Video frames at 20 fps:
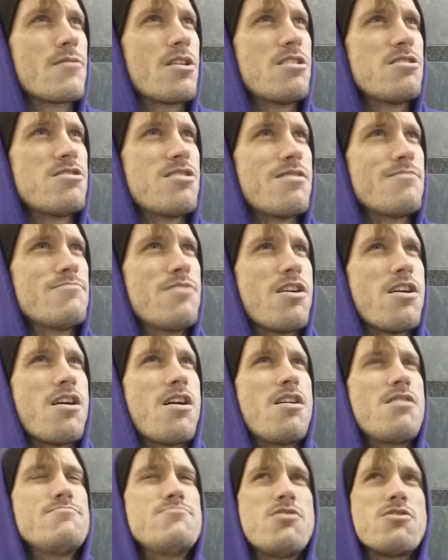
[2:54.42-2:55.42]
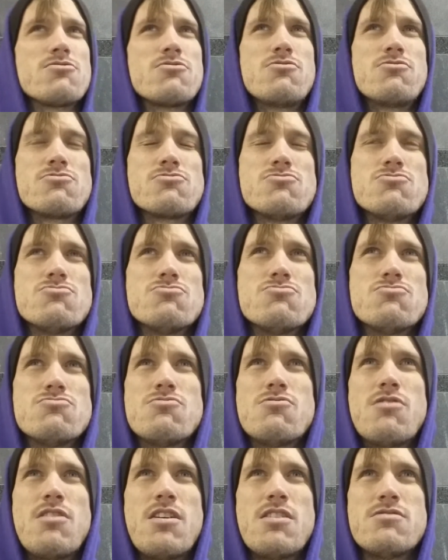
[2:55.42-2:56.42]
I'm not going to go
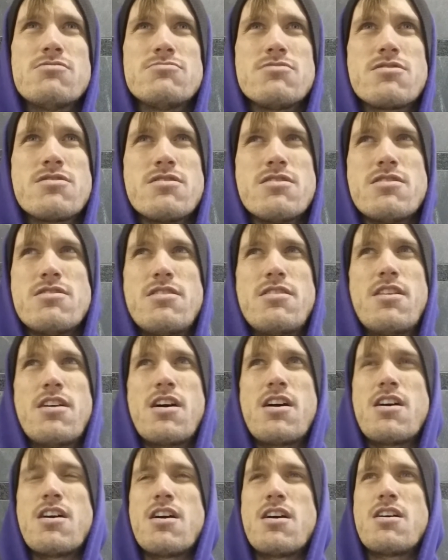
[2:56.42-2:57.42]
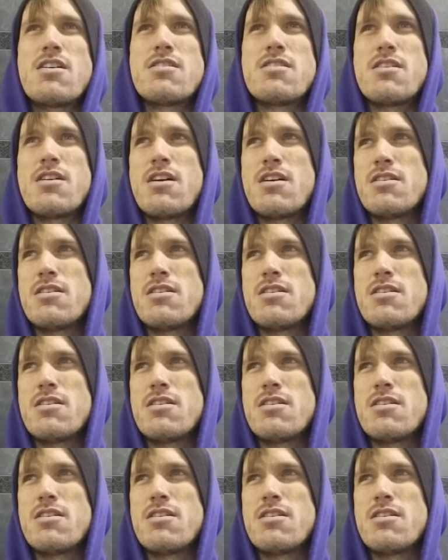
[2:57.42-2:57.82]
out and say that I